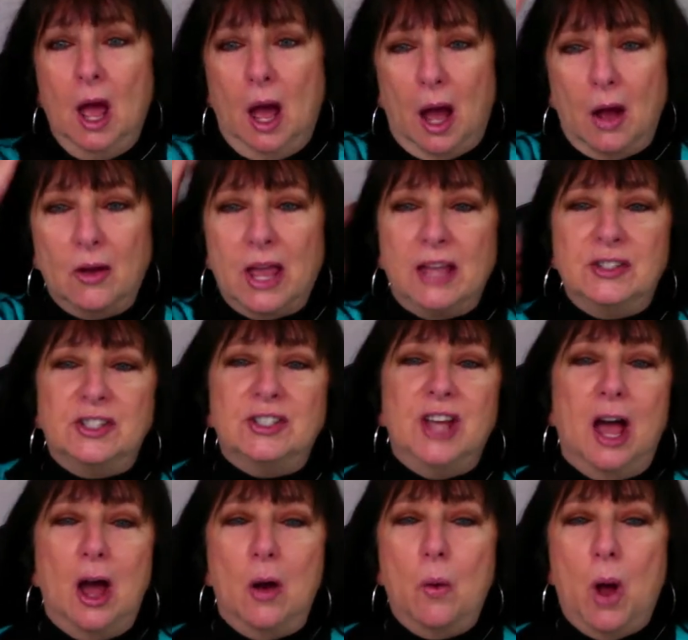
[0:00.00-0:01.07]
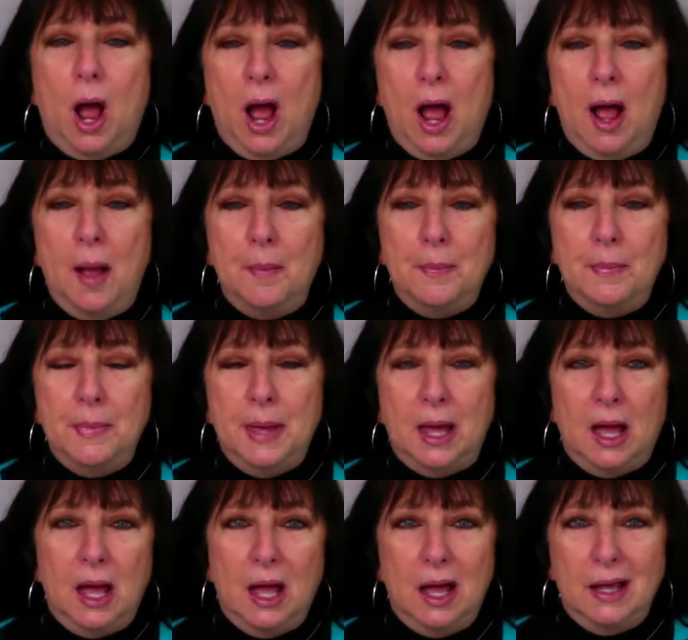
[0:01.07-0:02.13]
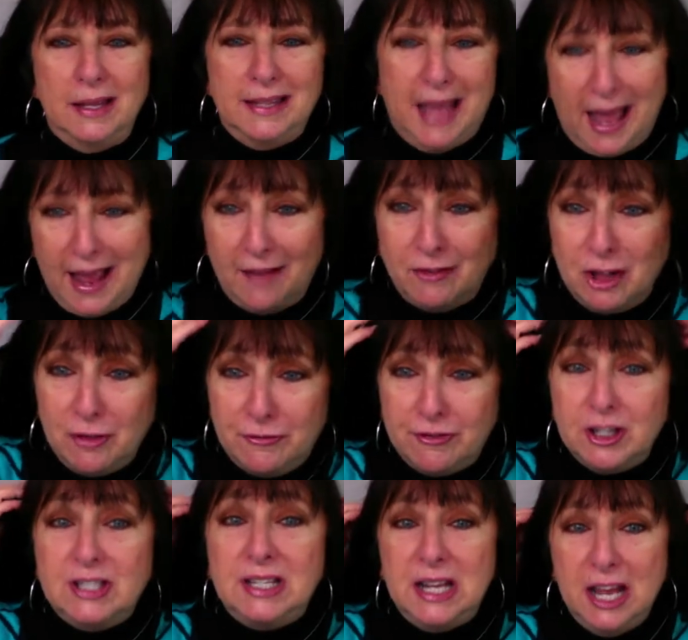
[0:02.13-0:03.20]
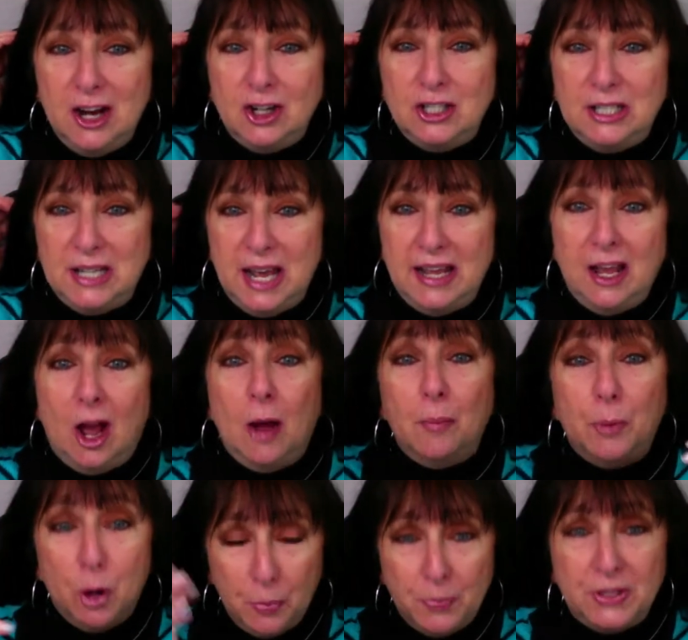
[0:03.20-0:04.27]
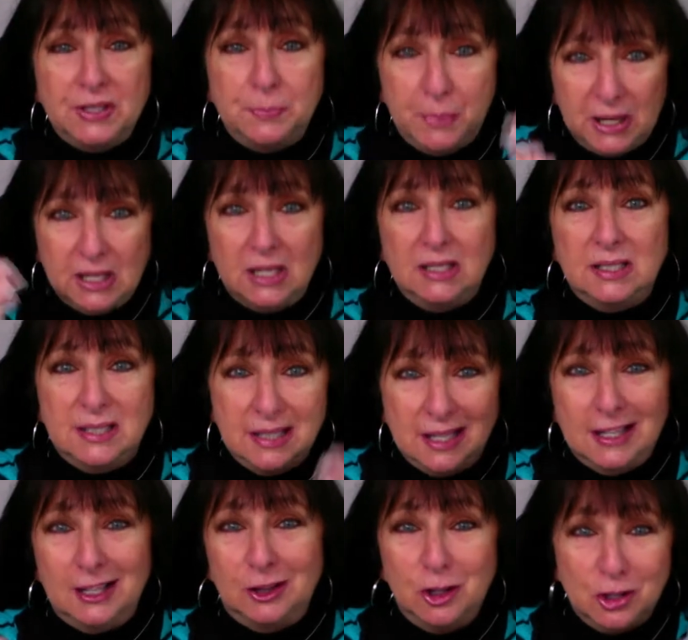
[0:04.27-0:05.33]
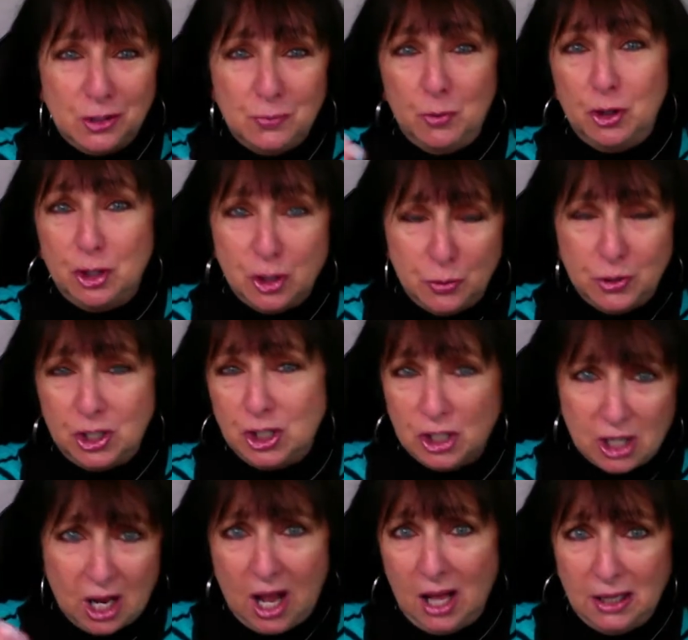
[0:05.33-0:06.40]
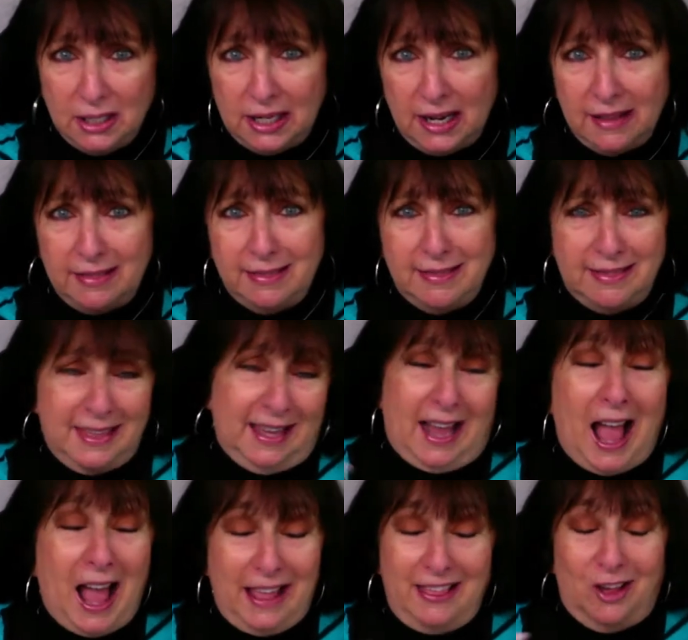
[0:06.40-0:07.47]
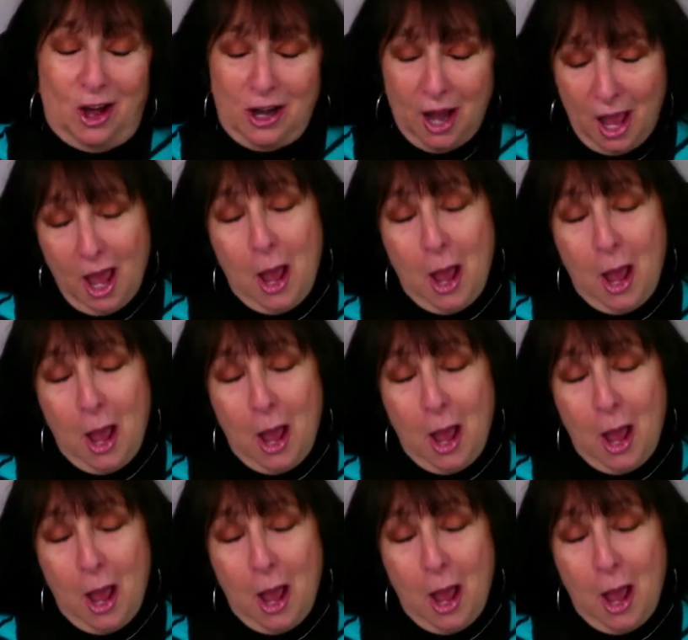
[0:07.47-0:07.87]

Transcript: Okay, so yeah, I have a little frizzy hair today on purpose because it looks more Jewish holiday thing, I thought.